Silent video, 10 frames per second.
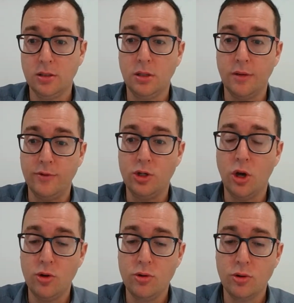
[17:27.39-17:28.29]
if you
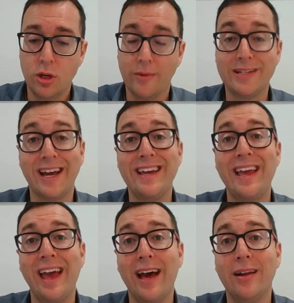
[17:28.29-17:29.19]
don't go and take
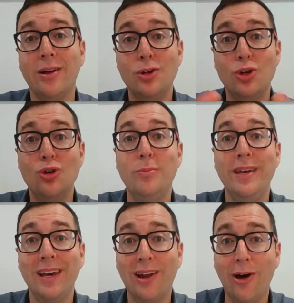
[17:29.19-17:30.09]
out too big
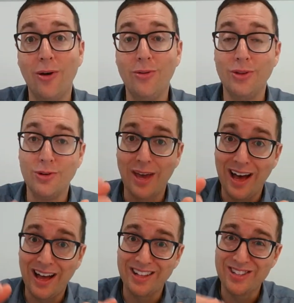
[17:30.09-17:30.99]
a loan that you
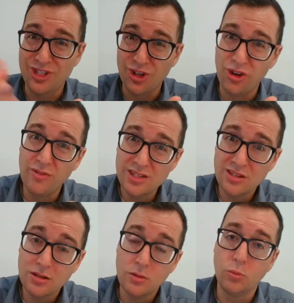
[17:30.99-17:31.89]
can't service,
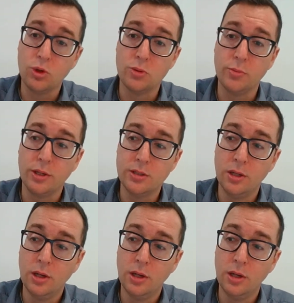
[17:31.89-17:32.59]
which means